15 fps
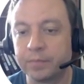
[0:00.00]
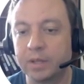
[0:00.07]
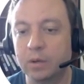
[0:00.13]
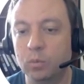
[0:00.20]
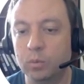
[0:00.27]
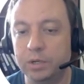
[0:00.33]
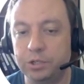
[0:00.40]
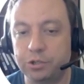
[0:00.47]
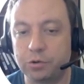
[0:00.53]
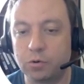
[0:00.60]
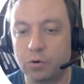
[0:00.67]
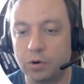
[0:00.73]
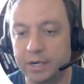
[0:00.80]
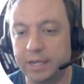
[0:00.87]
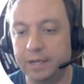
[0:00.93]
which
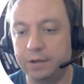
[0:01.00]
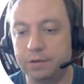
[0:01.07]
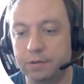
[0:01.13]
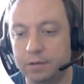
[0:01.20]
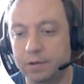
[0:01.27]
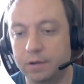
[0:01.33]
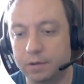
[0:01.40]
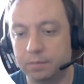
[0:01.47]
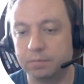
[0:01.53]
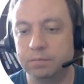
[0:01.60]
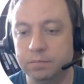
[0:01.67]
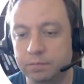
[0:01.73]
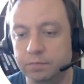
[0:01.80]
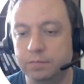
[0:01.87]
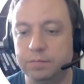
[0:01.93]
coordinate to the
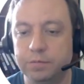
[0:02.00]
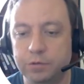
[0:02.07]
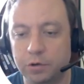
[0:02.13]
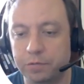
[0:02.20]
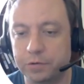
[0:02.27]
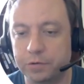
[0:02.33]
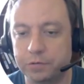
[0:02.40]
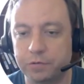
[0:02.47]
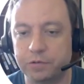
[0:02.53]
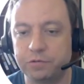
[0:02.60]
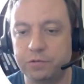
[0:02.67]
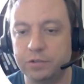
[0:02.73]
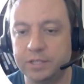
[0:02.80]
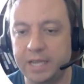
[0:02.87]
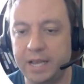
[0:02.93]
surface
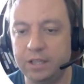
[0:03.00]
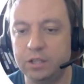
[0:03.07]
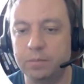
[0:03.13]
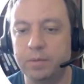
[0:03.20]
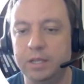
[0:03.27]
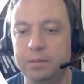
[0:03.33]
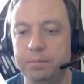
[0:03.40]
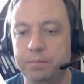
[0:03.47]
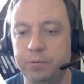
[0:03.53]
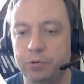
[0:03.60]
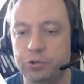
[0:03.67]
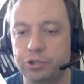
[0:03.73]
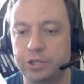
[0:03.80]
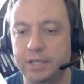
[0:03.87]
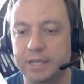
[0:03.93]
phosphorus atom and
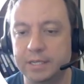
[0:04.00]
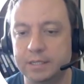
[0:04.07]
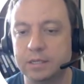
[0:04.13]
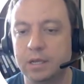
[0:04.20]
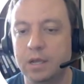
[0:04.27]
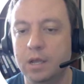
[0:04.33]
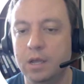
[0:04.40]
push this